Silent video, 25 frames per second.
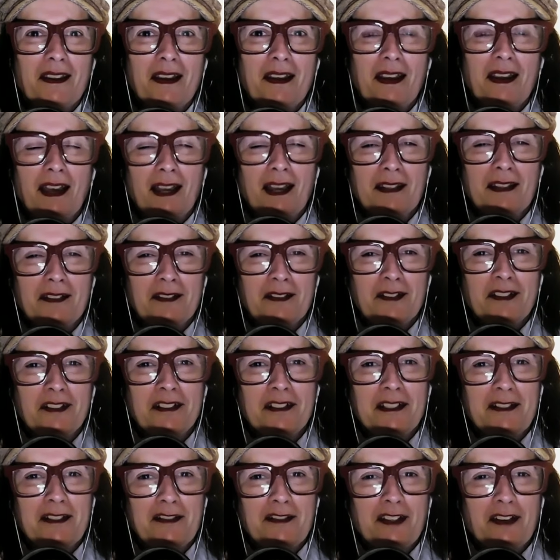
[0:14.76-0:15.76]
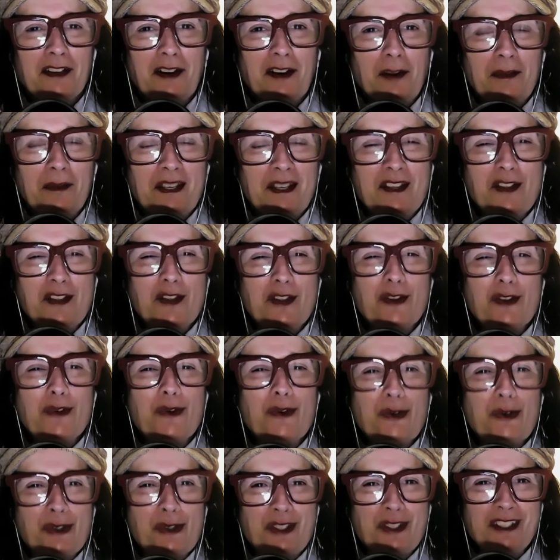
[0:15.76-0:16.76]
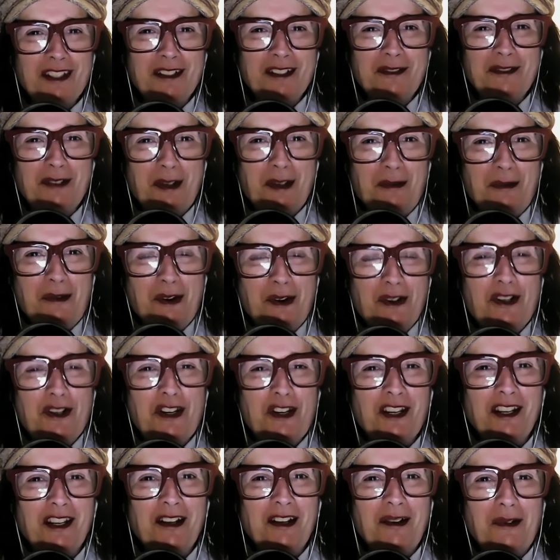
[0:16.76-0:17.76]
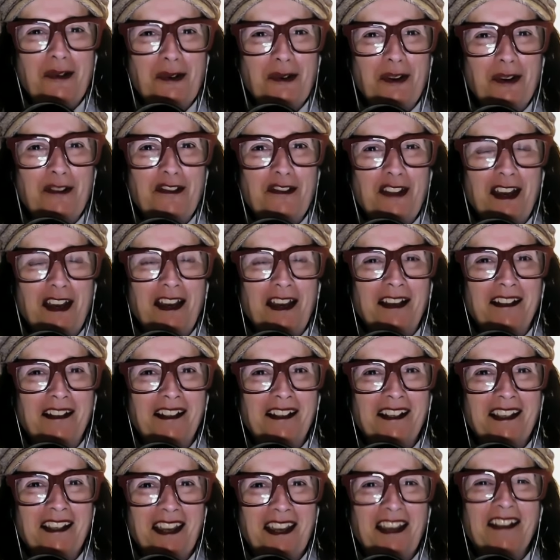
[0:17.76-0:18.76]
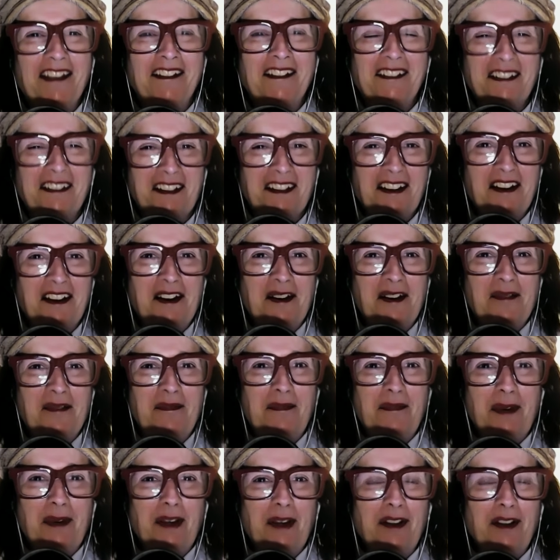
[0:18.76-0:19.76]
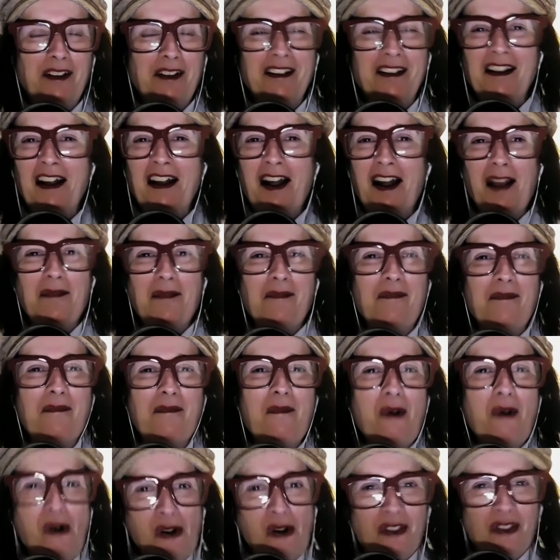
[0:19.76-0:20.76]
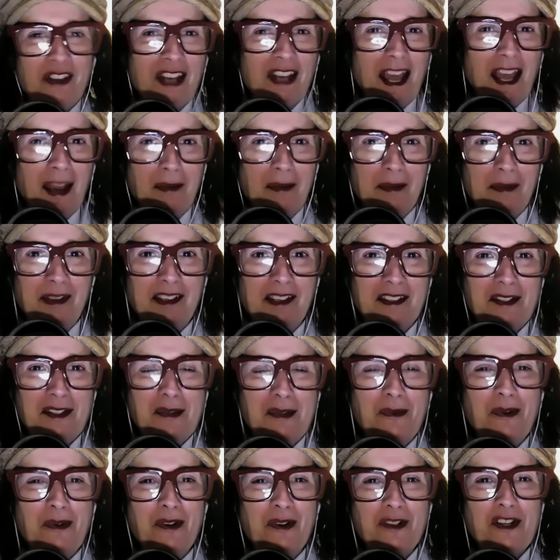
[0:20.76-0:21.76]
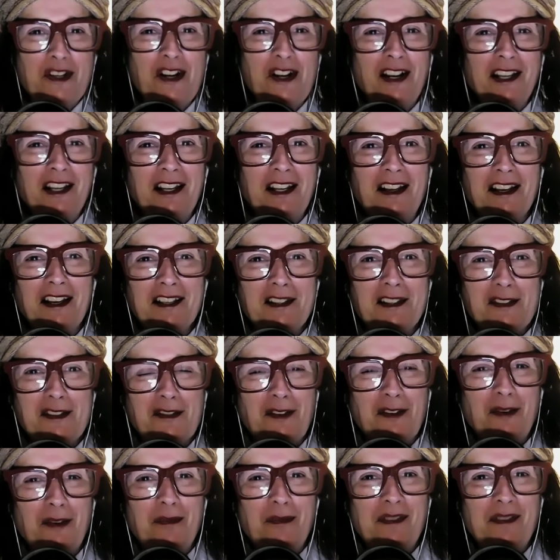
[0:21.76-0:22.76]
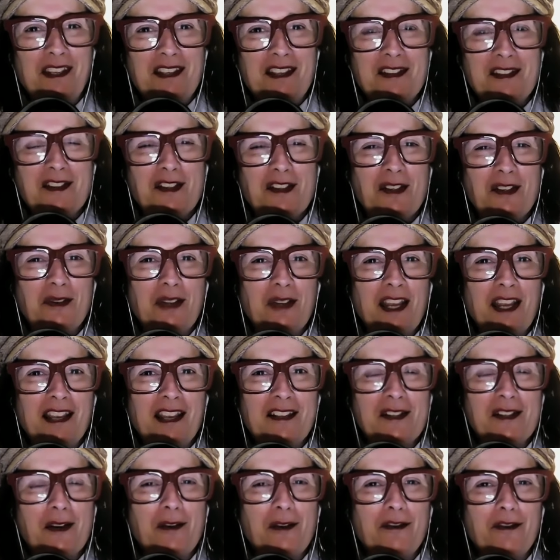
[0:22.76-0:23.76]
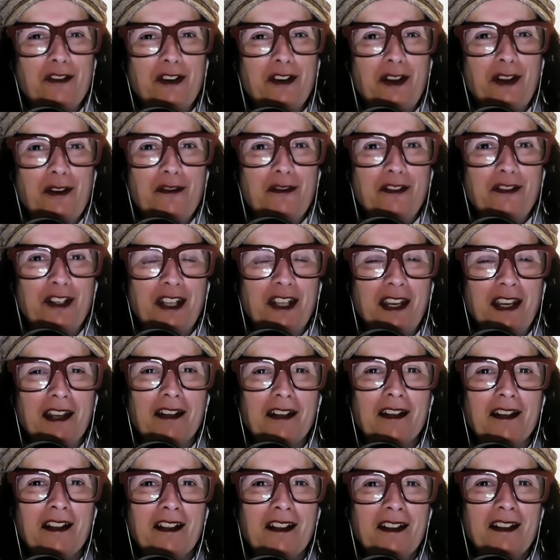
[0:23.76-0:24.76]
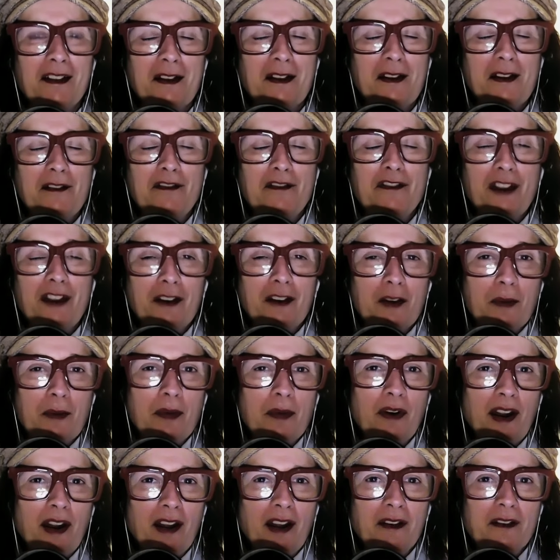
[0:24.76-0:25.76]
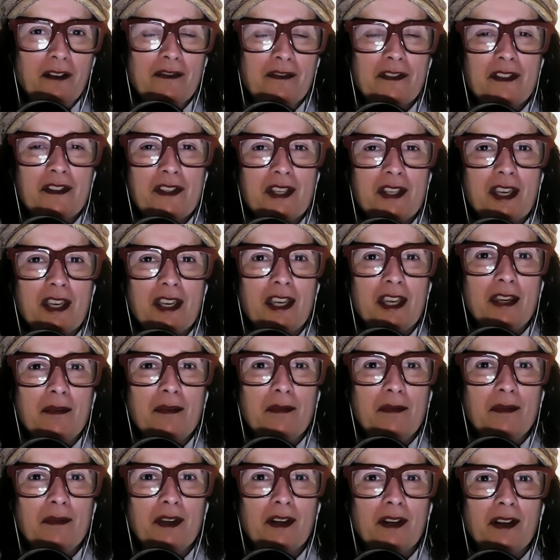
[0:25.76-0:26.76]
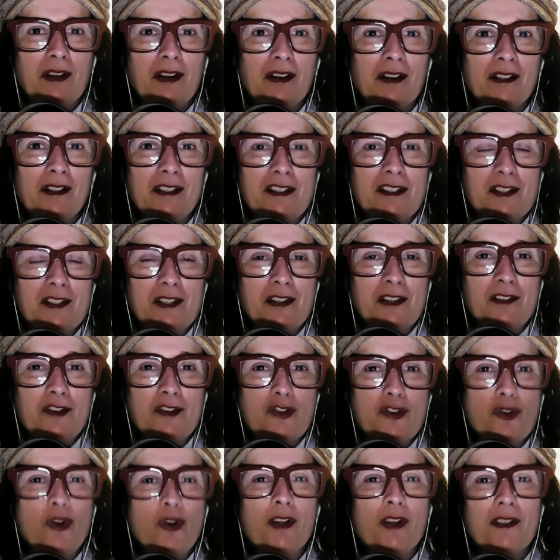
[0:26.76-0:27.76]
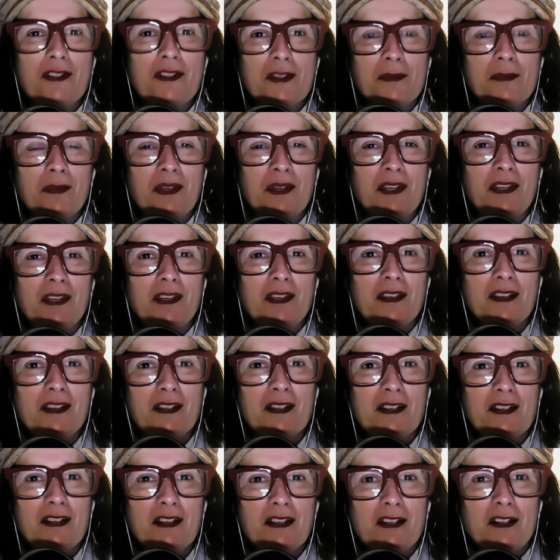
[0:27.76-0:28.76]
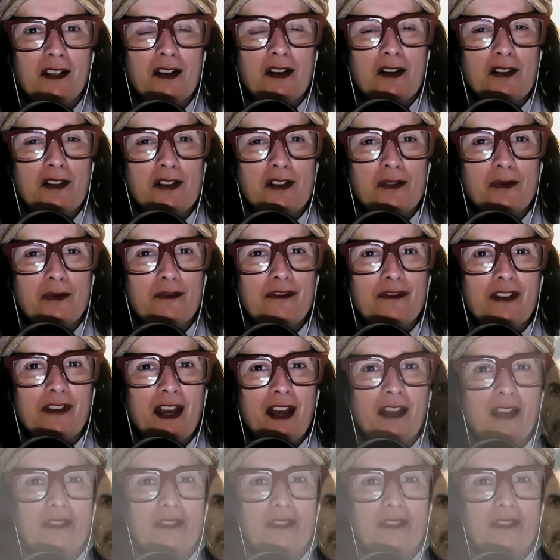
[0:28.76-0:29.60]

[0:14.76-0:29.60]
Hannah and Olivia, I'm exhausted rewatching all of that again, but I'm more than happy to watch highlights from these two legs over and over again. Very proud of the team. It's a joy to be an Arsenal fan